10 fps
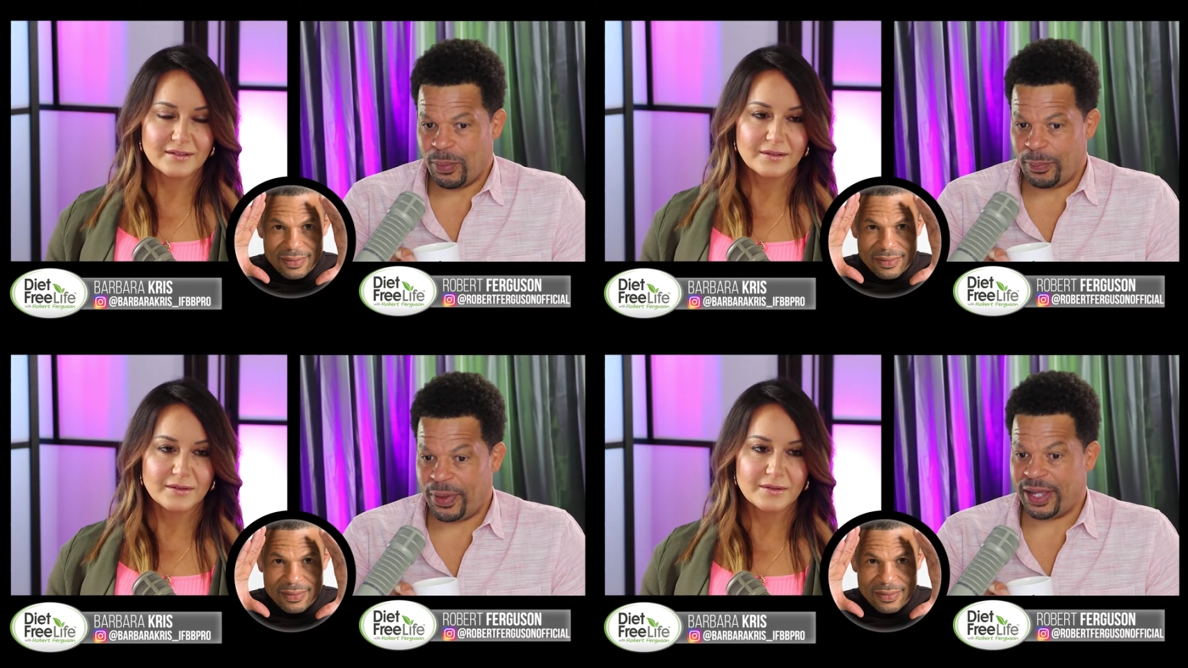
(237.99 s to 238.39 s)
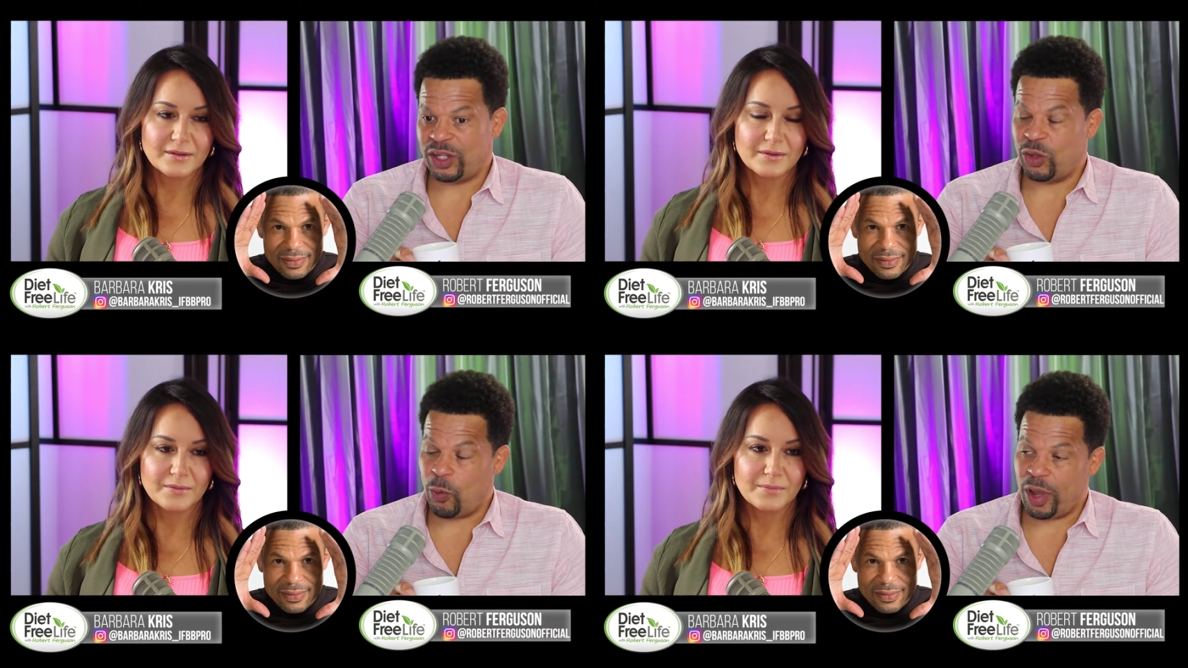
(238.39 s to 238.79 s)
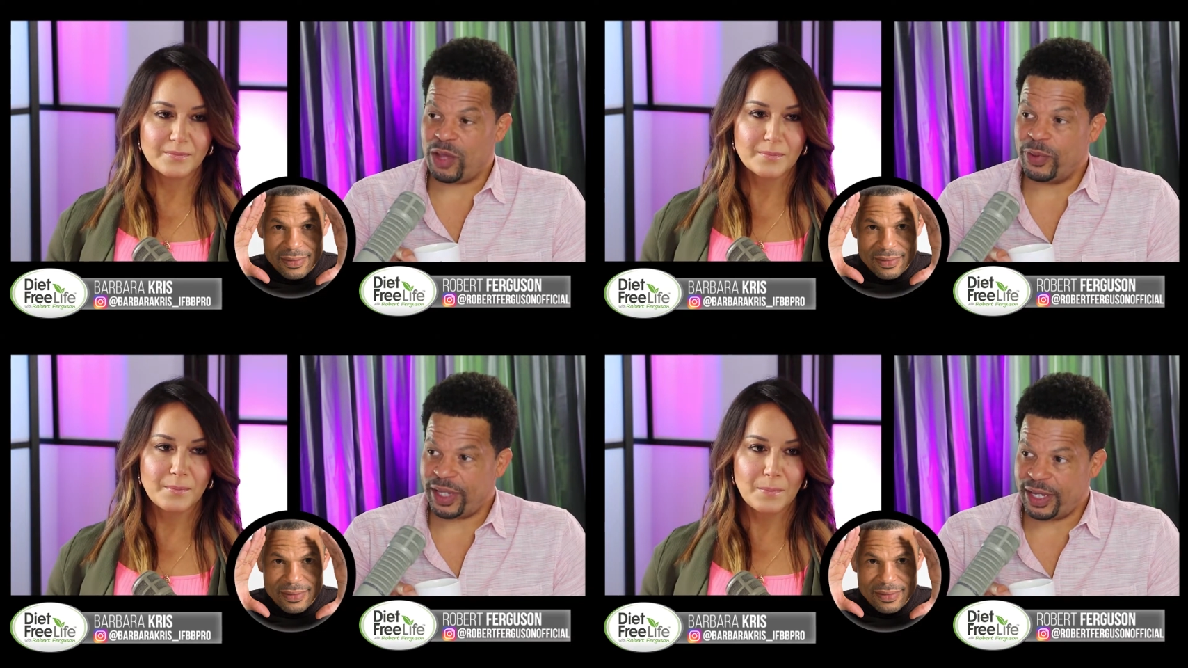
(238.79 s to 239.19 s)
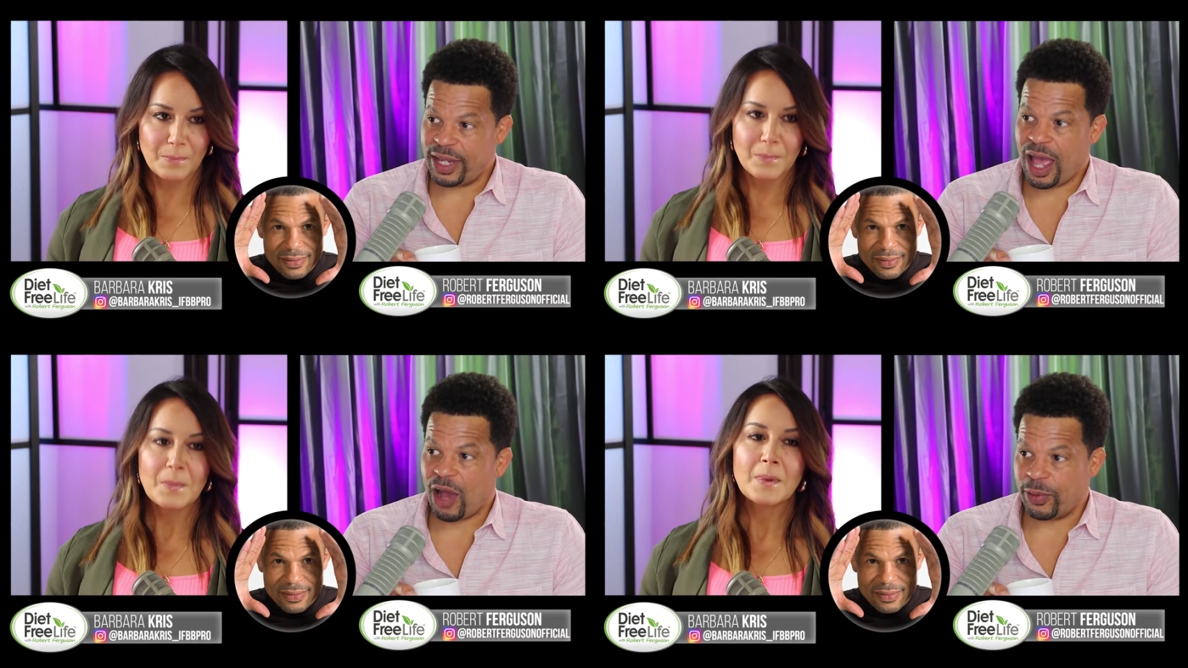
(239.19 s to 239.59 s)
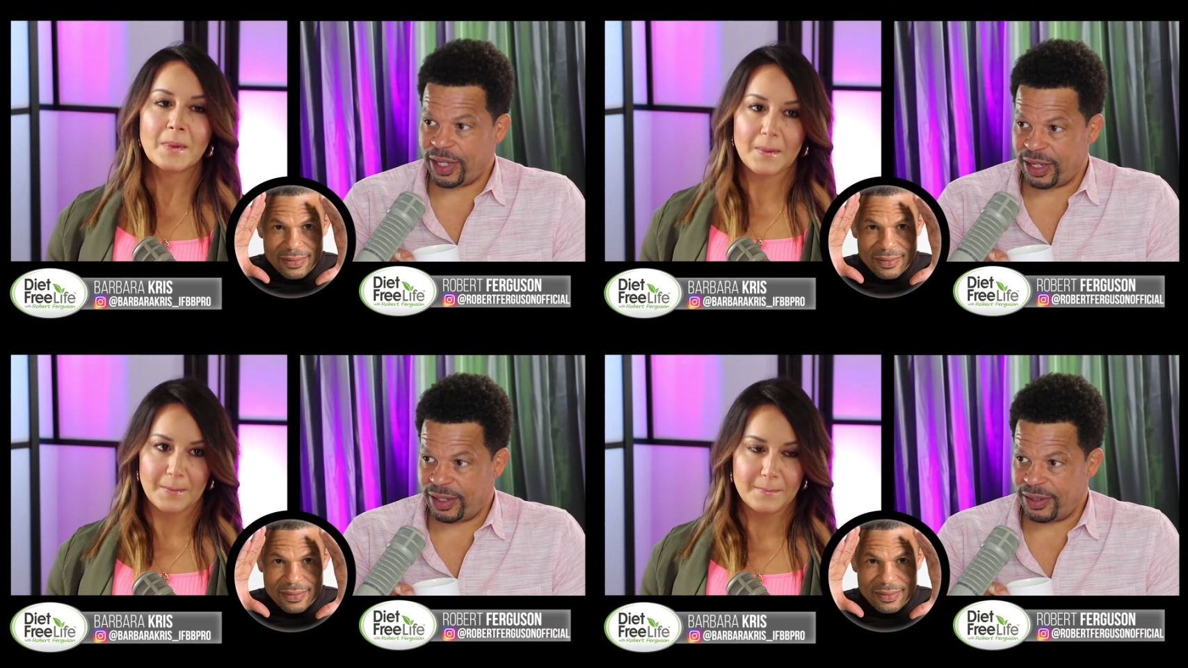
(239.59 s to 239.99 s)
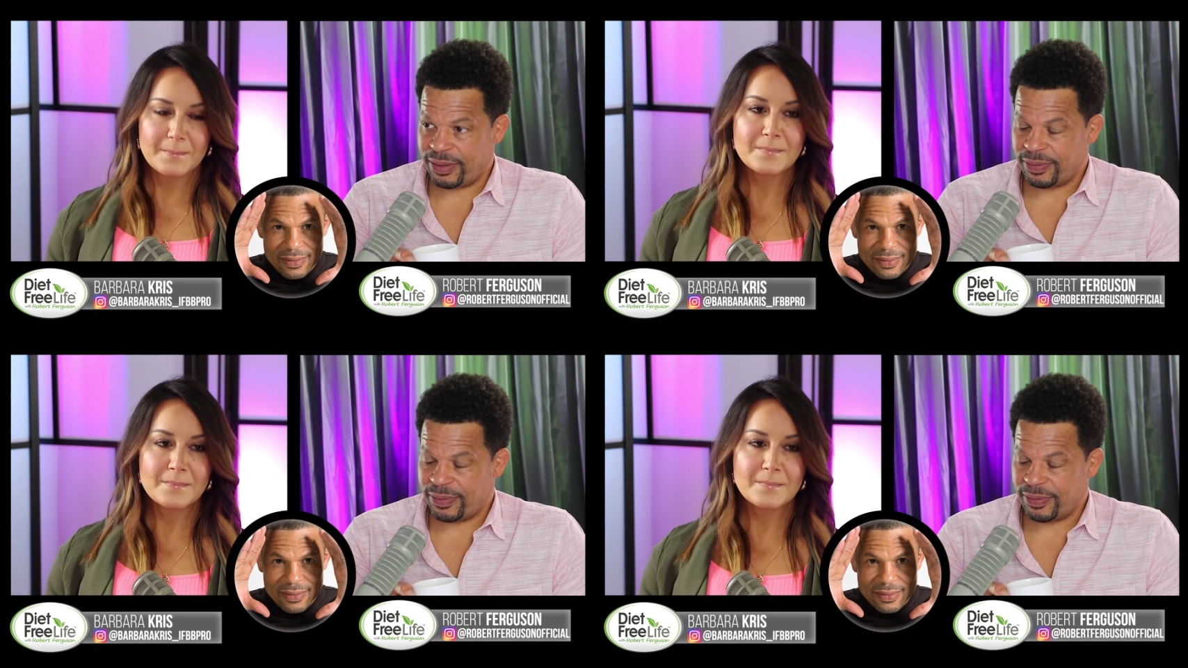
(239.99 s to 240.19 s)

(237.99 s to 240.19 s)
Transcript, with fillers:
Speaker 1: But the way we eat, how we eat,